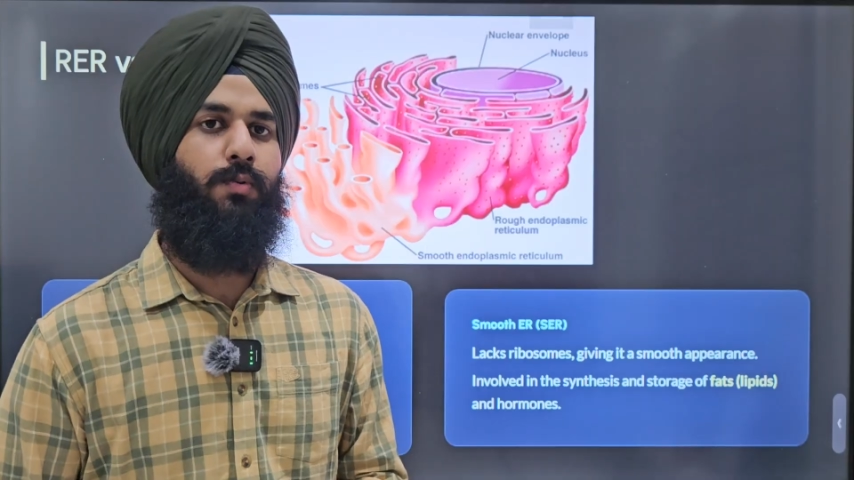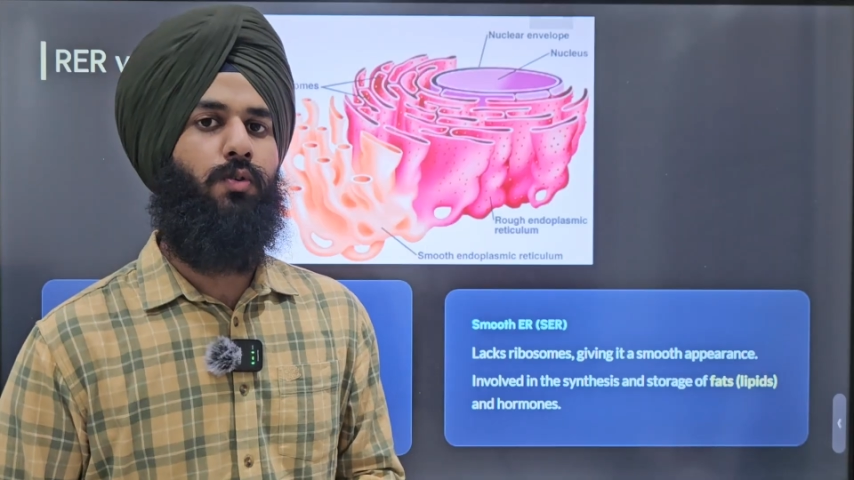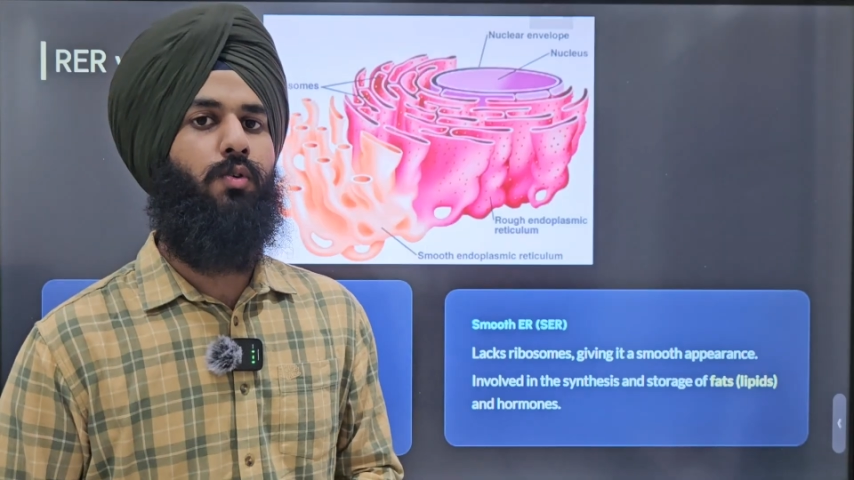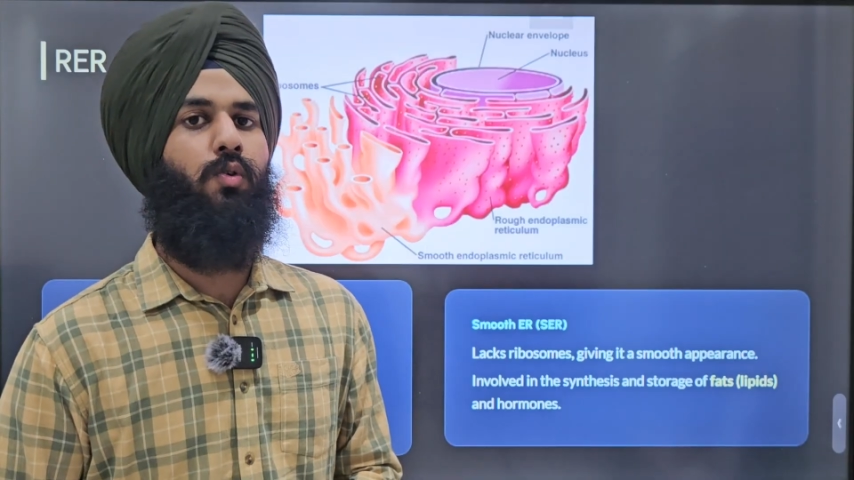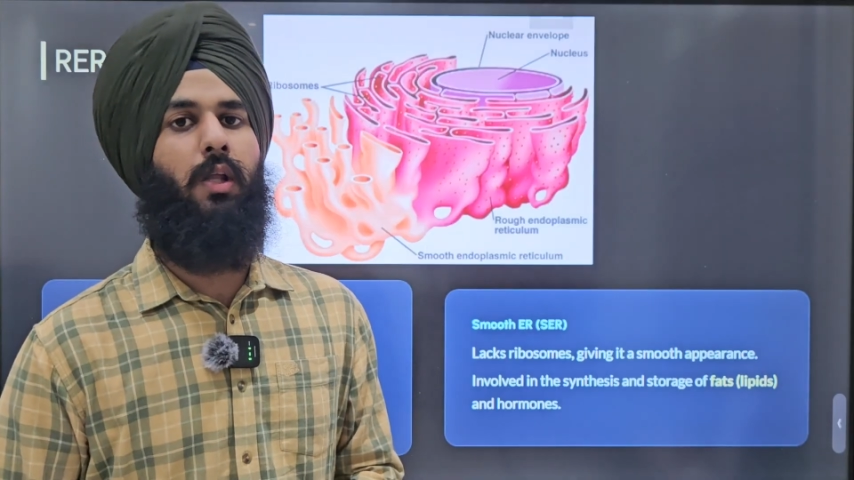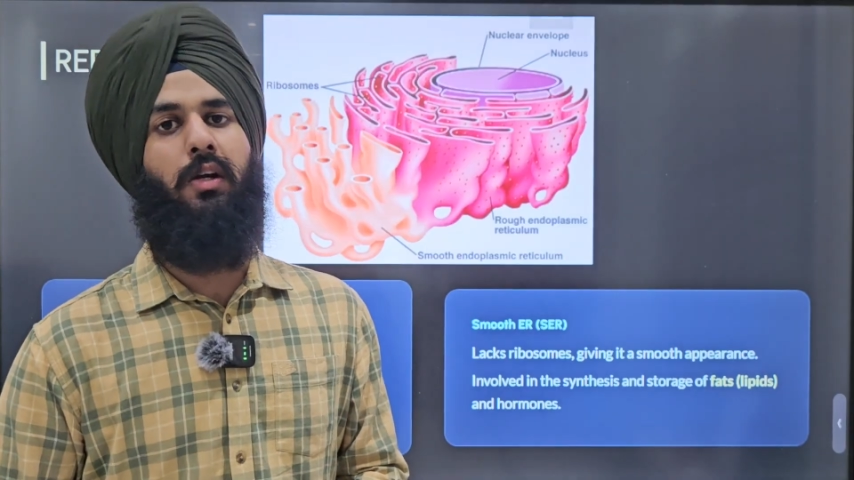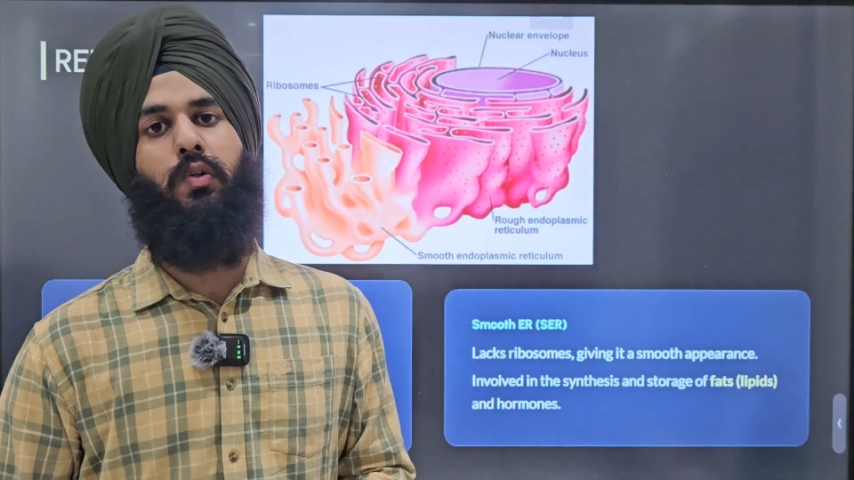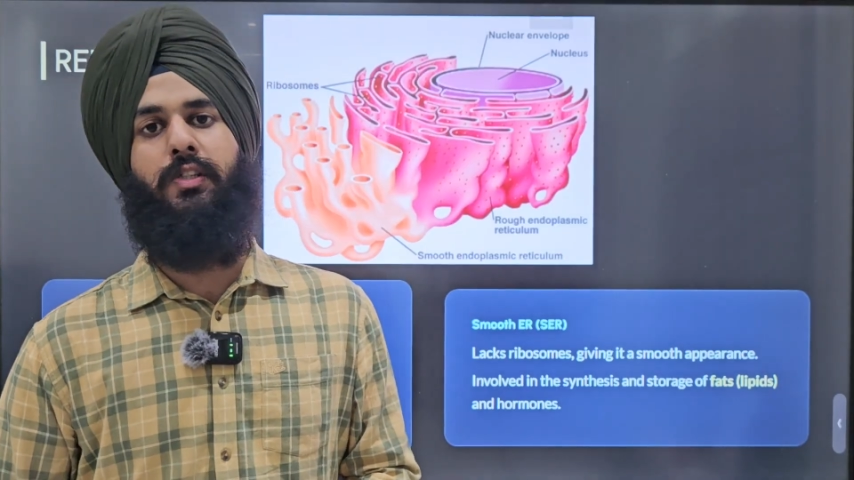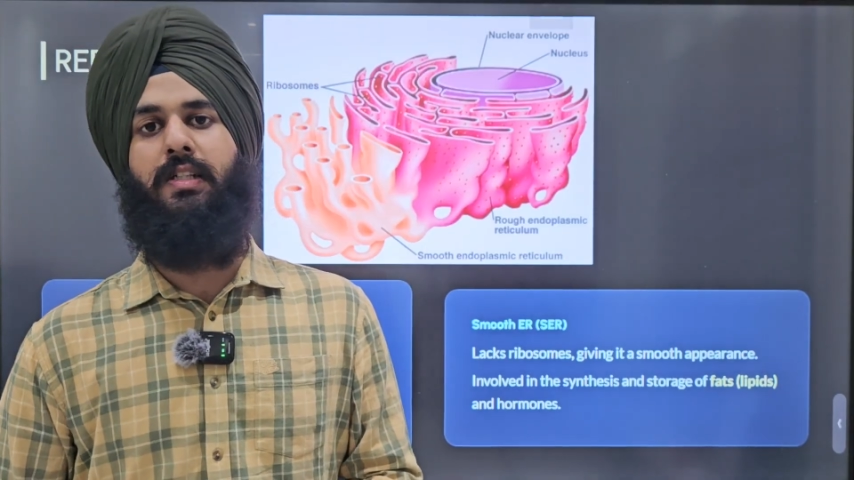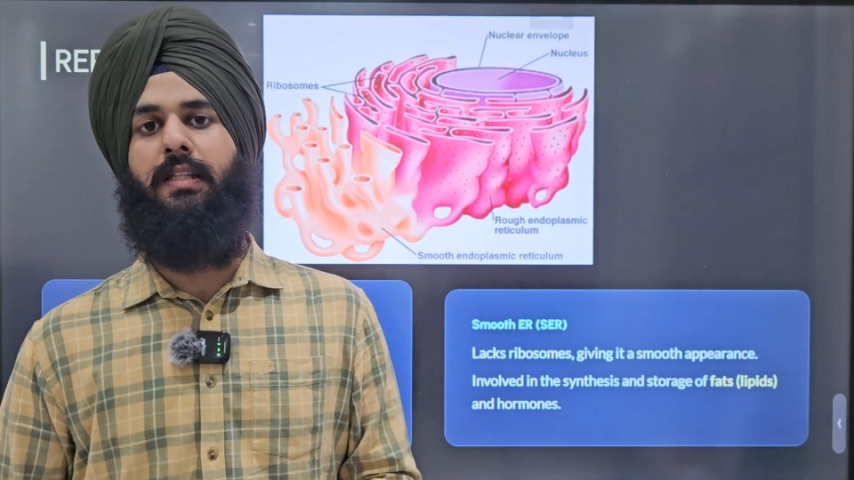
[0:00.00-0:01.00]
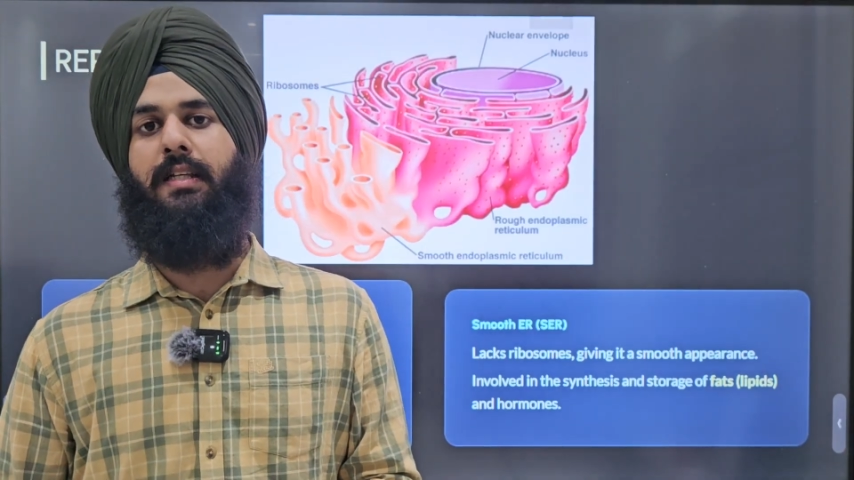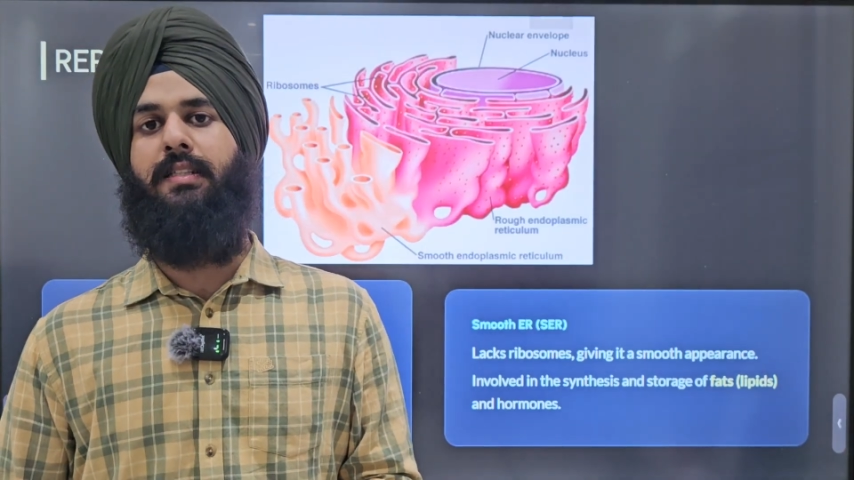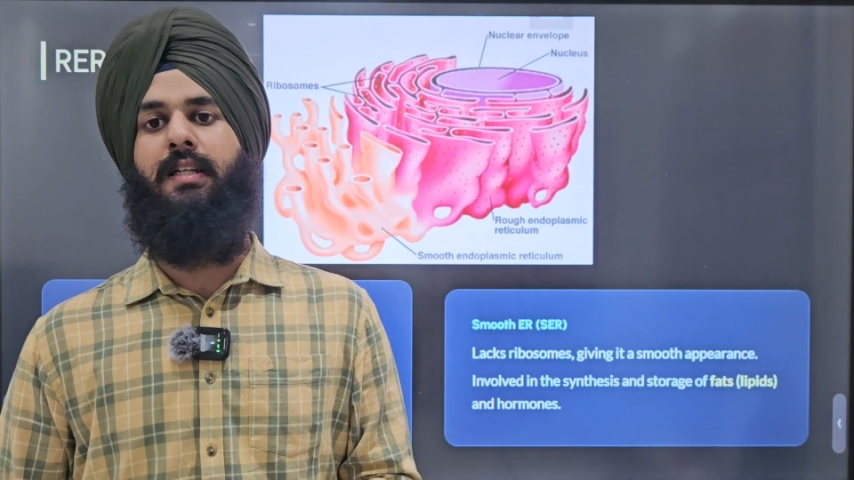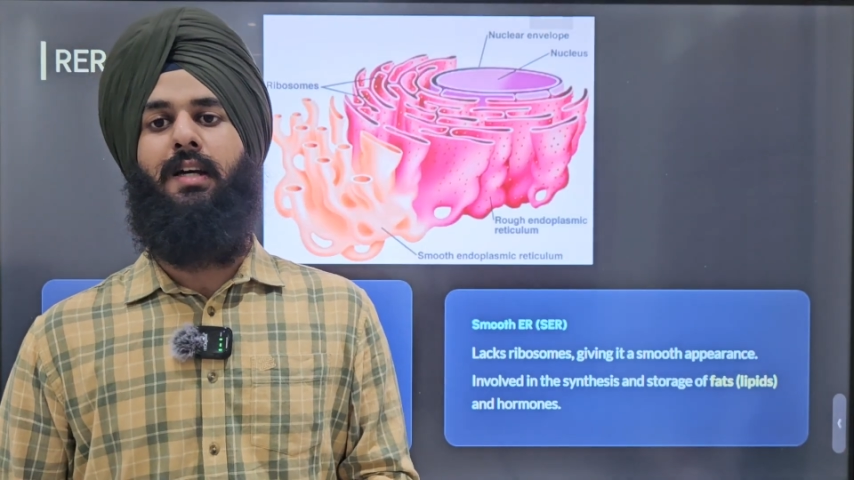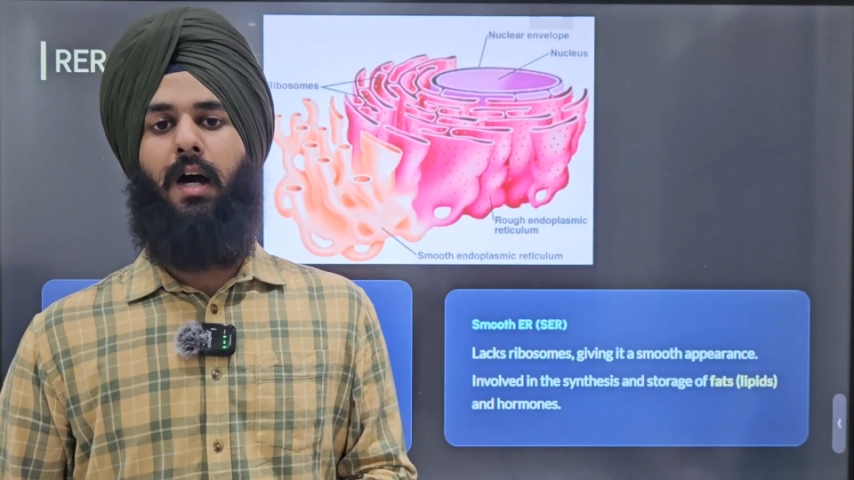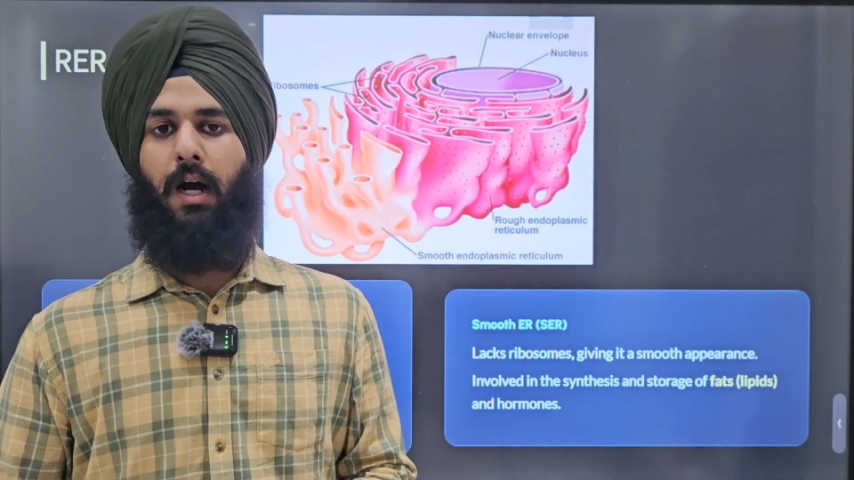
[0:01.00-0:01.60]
So you cannot see this